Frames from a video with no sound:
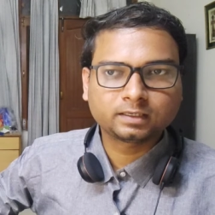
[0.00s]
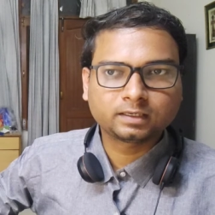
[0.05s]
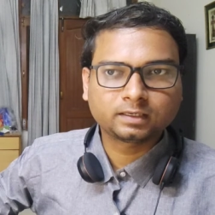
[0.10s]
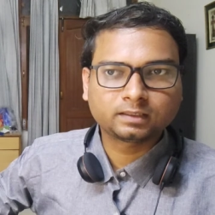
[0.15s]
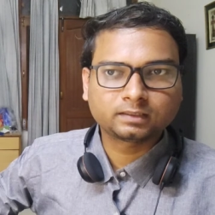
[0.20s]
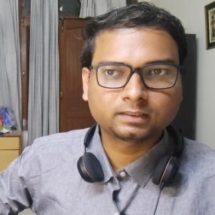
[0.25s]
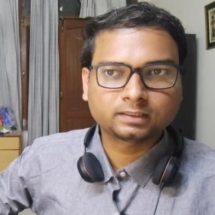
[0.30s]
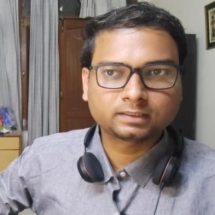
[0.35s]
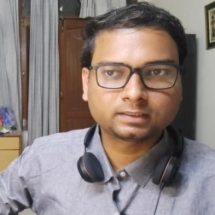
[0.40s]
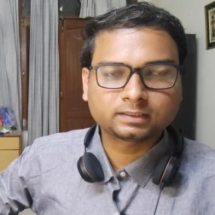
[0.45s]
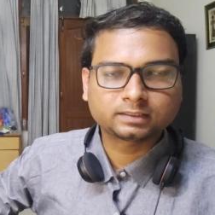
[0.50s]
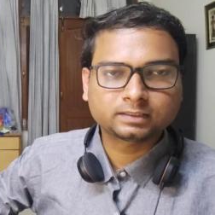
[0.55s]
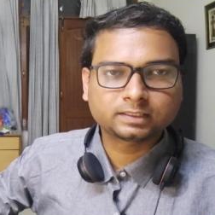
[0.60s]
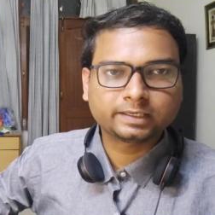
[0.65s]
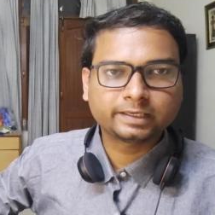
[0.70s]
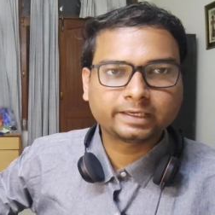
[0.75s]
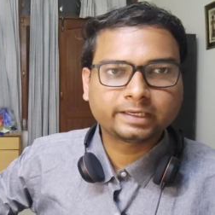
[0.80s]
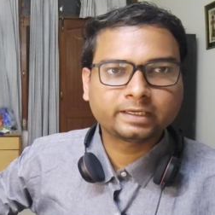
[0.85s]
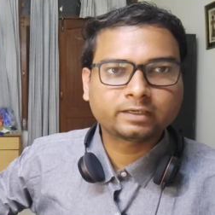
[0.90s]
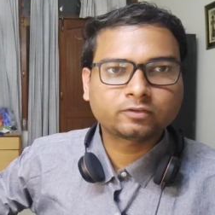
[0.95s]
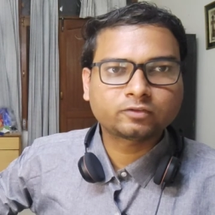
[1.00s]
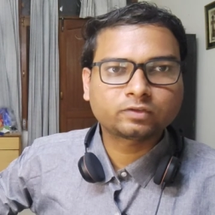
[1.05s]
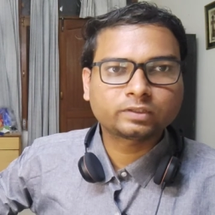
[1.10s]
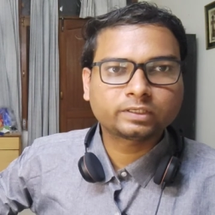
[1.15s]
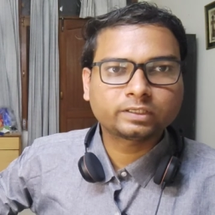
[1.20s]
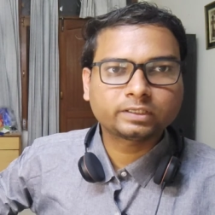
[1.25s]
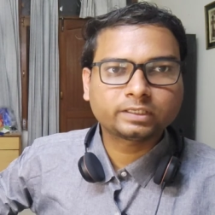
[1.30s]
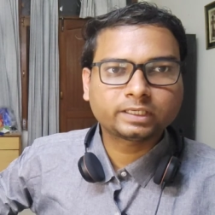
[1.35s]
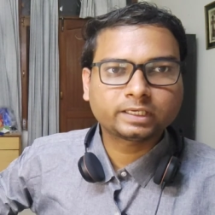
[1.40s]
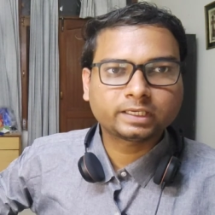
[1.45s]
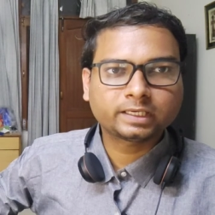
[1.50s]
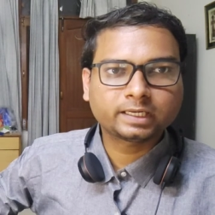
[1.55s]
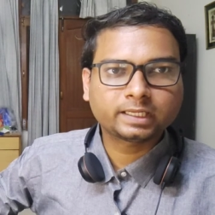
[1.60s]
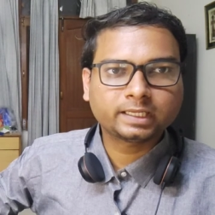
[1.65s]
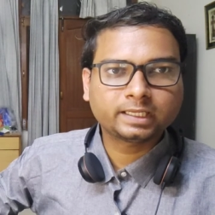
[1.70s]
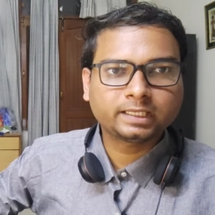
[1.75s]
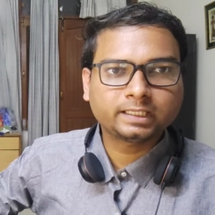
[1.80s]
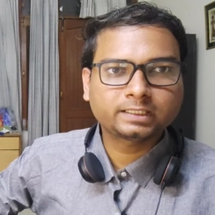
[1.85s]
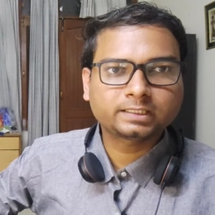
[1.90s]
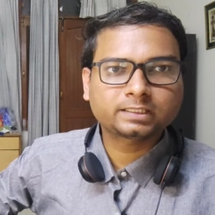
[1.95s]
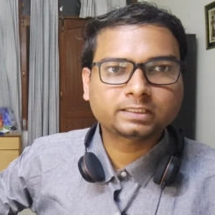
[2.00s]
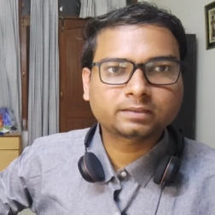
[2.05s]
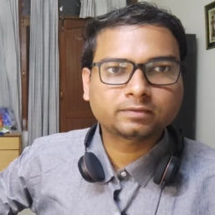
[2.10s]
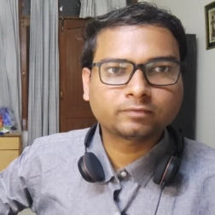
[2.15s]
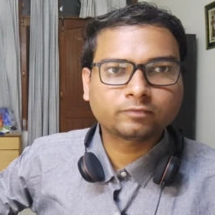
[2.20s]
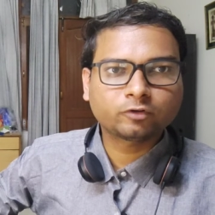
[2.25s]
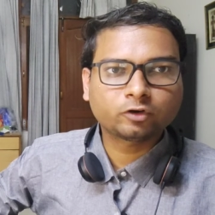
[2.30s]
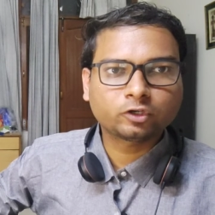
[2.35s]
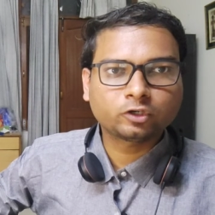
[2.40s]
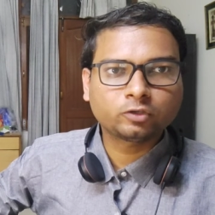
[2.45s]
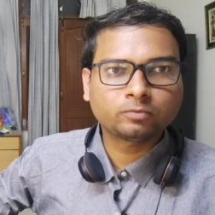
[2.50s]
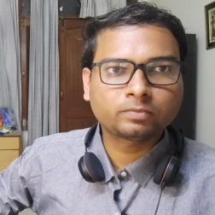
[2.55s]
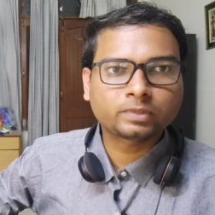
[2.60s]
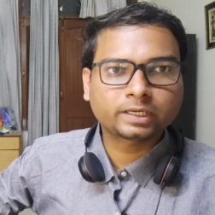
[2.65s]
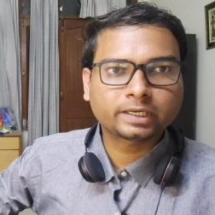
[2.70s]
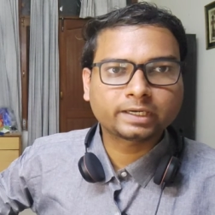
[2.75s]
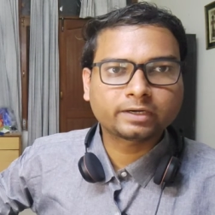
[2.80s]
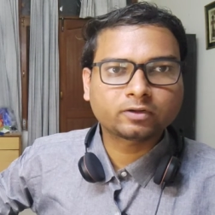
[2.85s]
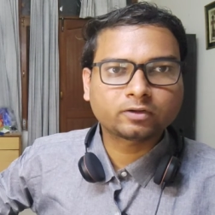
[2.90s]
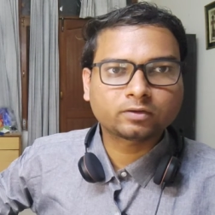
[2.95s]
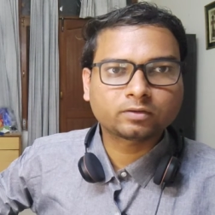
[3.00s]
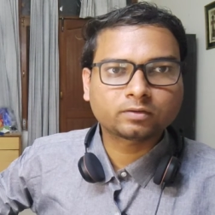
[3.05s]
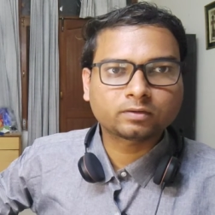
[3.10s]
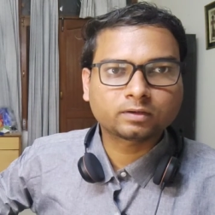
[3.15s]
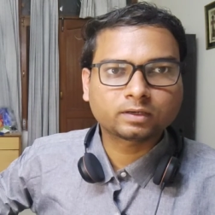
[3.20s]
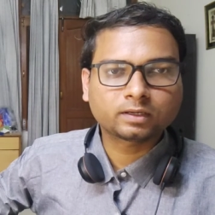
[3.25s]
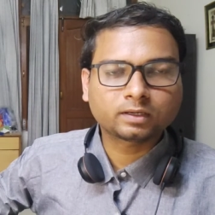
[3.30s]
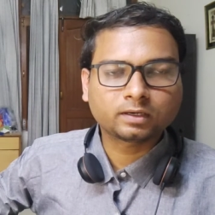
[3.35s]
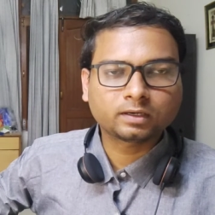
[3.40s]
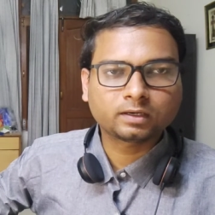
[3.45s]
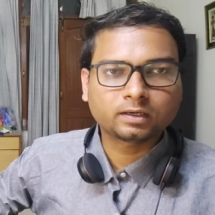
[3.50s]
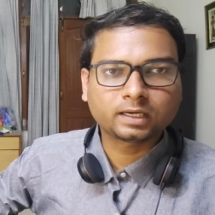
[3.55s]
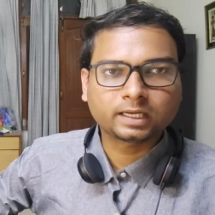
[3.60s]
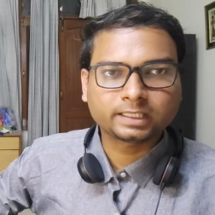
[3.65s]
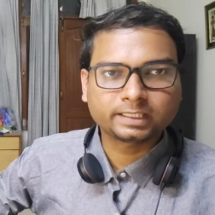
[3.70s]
uh, this is leading to the decreased volume trade on uh,